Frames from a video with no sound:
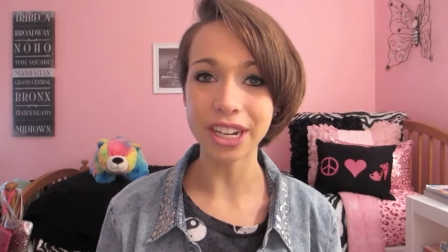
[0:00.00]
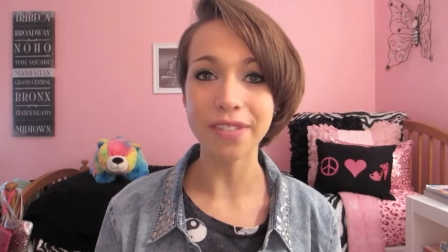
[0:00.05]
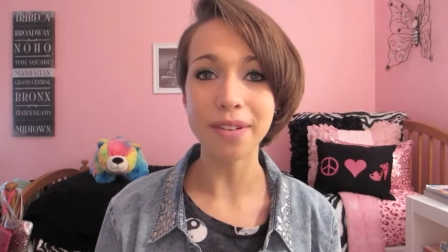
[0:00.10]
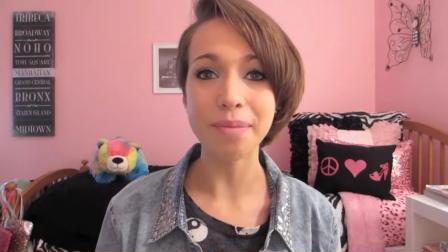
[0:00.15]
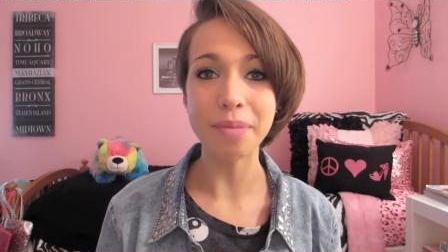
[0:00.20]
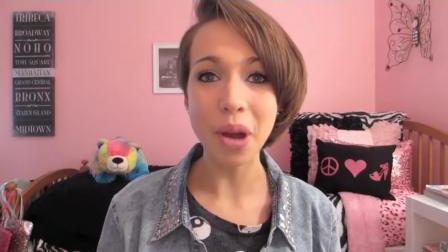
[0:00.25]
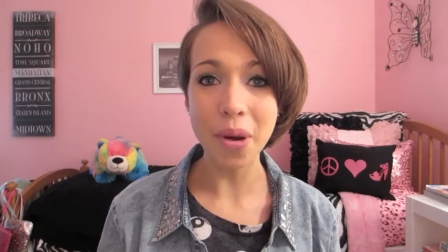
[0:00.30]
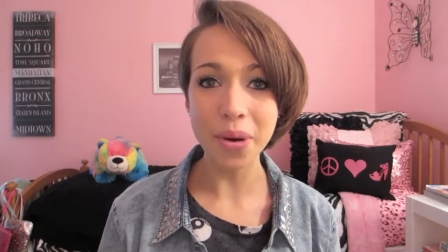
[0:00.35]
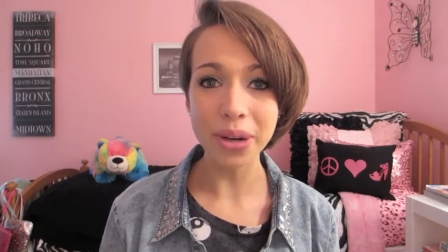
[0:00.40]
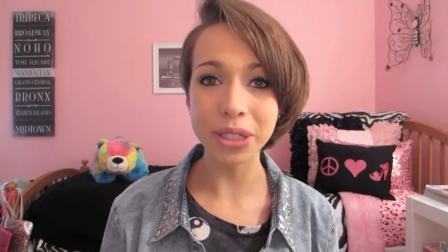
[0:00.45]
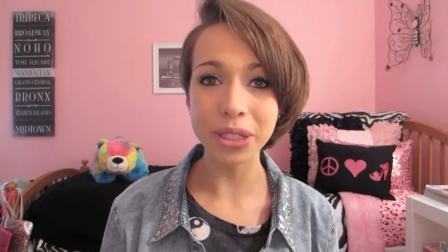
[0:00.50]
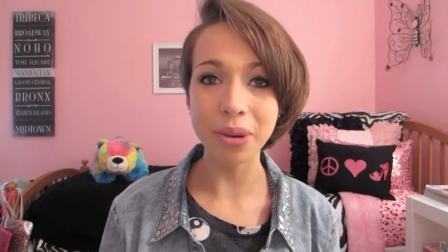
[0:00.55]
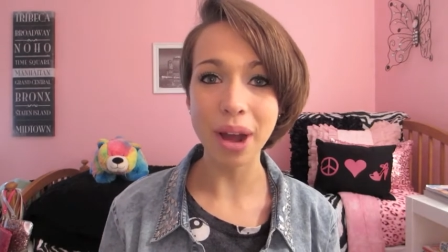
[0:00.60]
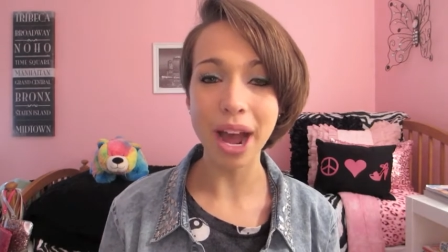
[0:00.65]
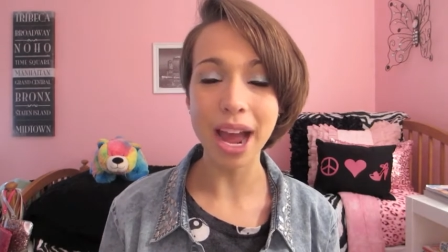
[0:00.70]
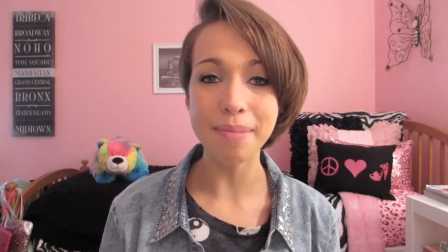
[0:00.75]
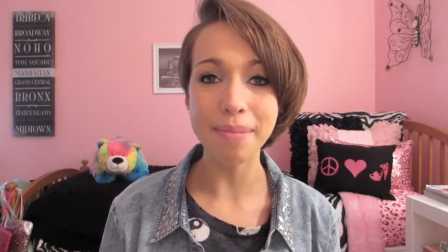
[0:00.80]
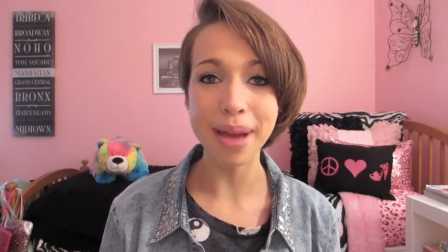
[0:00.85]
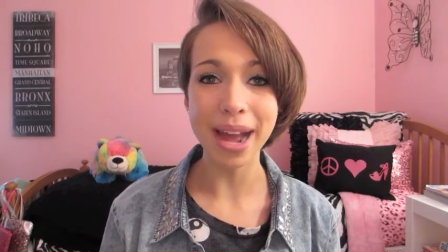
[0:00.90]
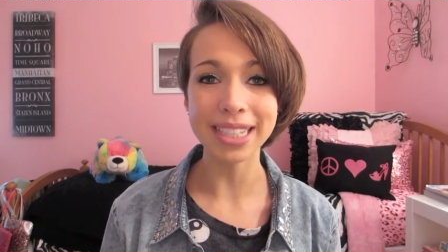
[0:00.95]
If I'm going to
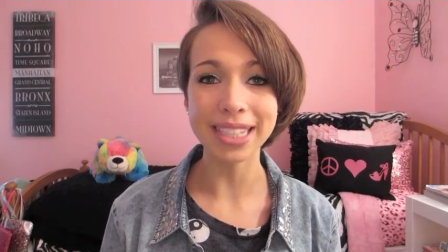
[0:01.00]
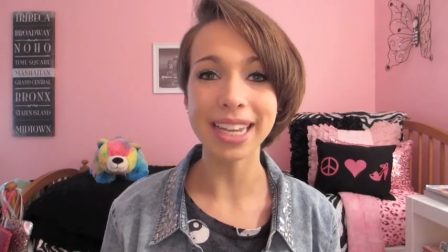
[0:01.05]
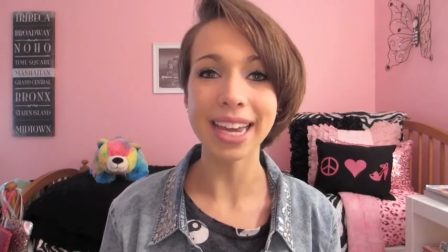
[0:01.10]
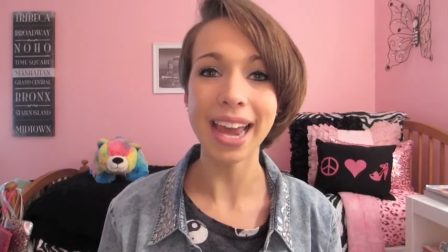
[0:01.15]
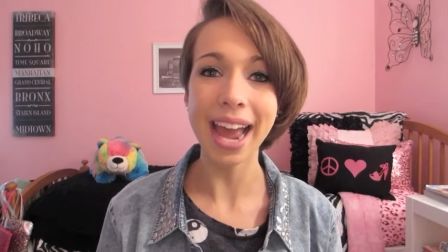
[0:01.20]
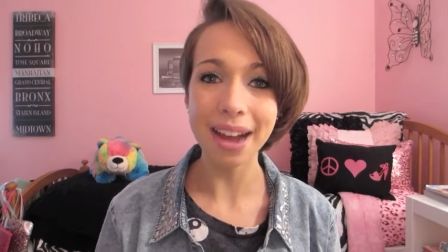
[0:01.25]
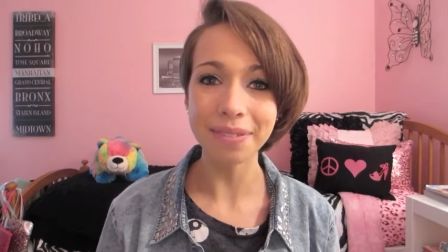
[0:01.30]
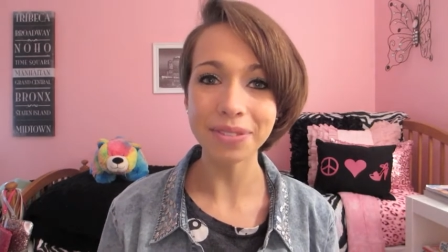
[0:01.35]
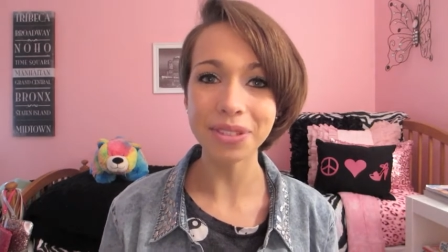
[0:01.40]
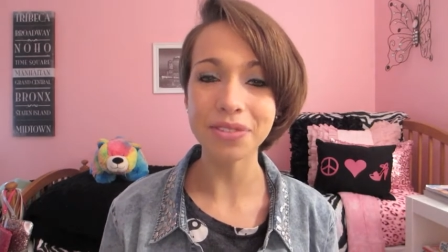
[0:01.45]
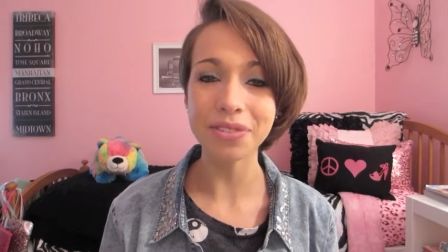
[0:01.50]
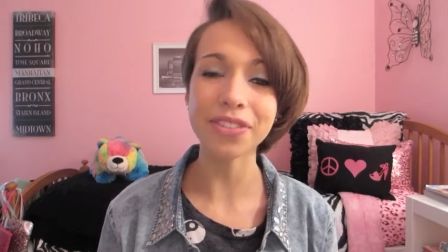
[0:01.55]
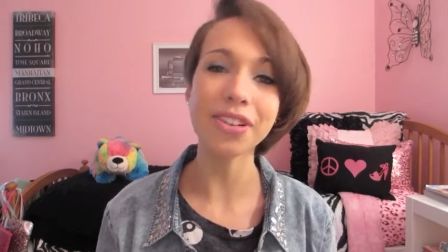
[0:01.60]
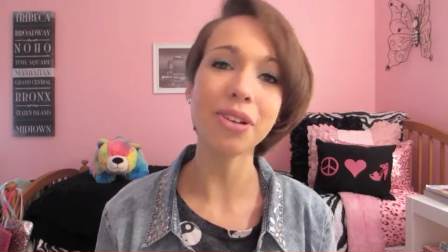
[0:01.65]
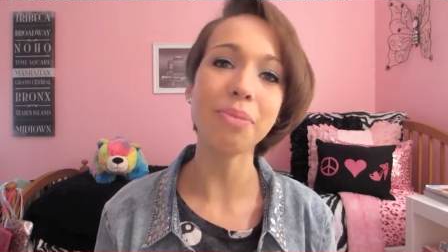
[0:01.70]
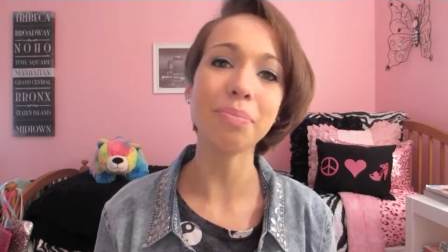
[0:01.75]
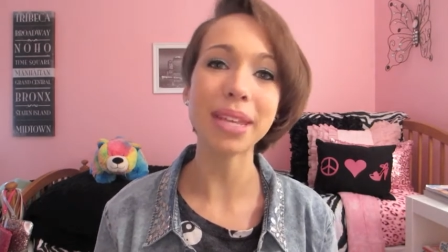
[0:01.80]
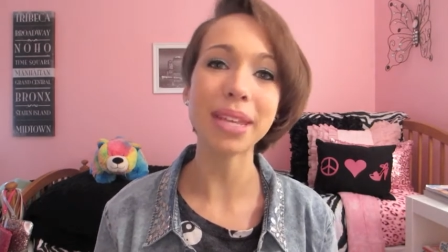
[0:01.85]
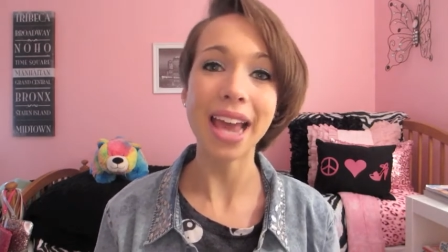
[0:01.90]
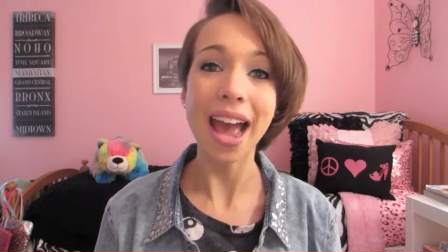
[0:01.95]
IMATS, I have to
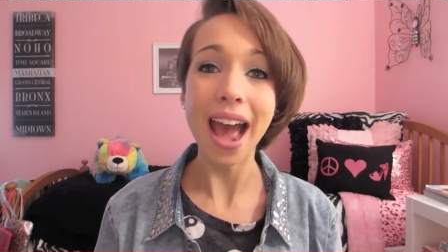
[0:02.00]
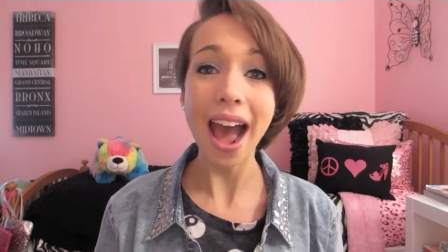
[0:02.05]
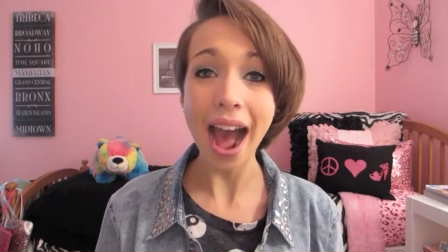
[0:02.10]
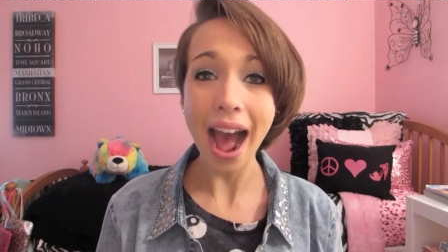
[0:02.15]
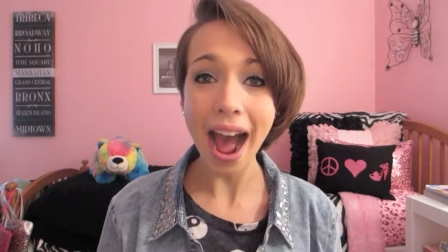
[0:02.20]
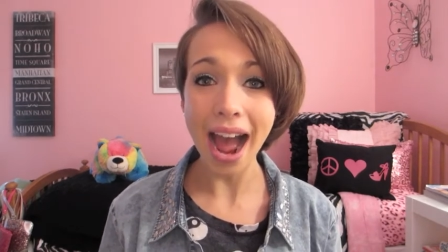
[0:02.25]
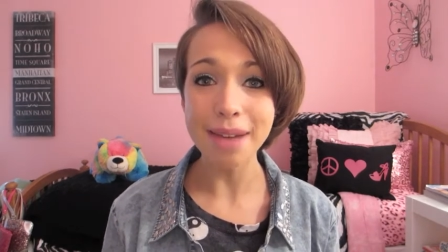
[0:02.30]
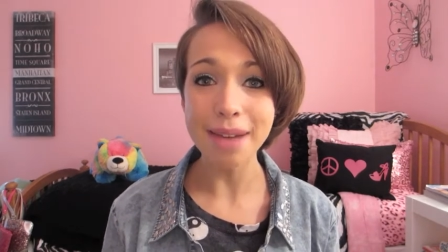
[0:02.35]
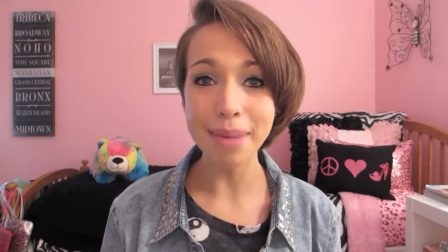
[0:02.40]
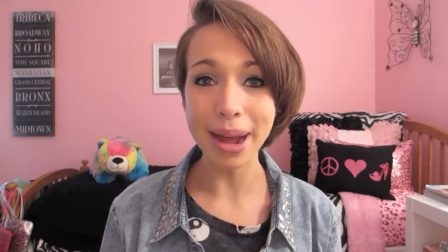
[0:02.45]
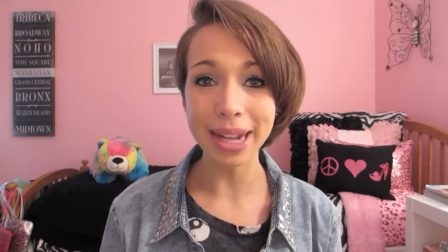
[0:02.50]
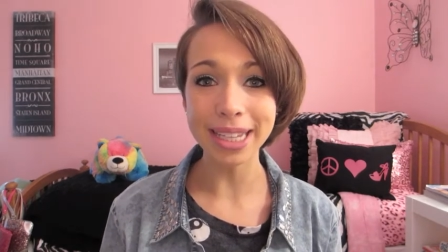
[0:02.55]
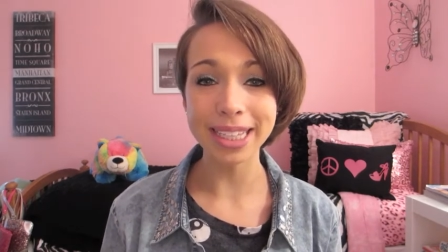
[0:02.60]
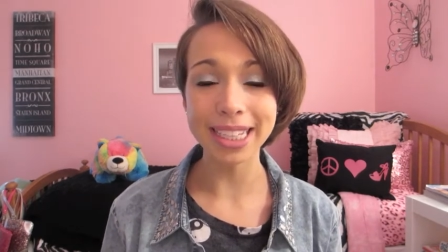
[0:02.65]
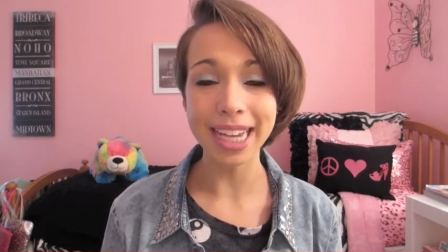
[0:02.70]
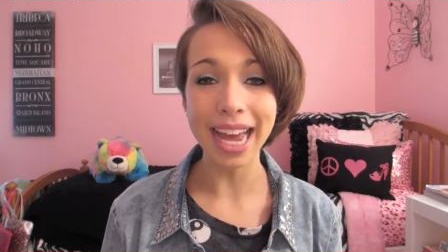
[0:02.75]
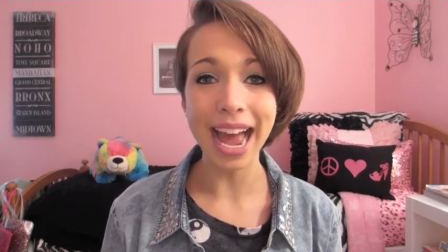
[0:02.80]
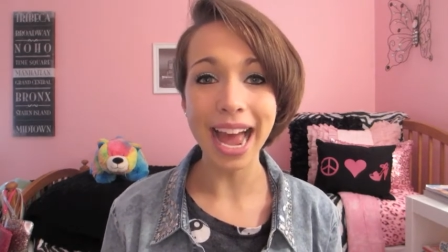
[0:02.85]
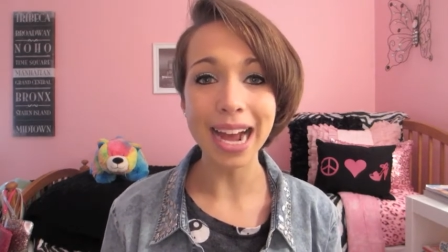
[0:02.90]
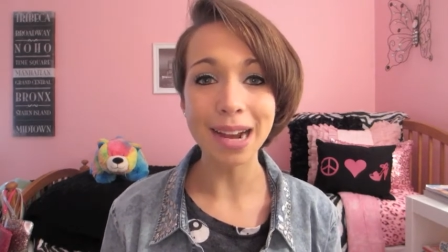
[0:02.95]
film the IMATS
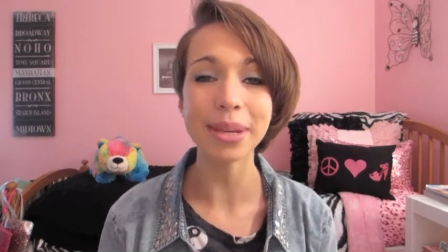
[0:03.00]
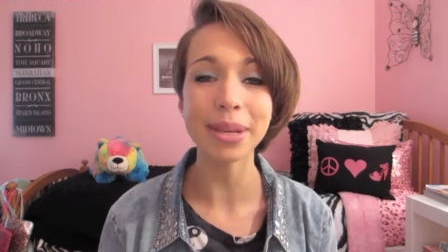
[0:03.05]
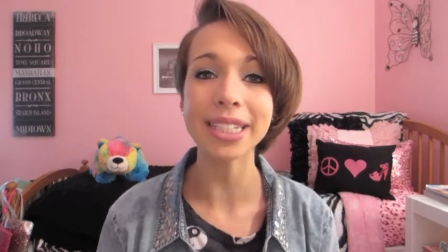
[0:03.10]
tag,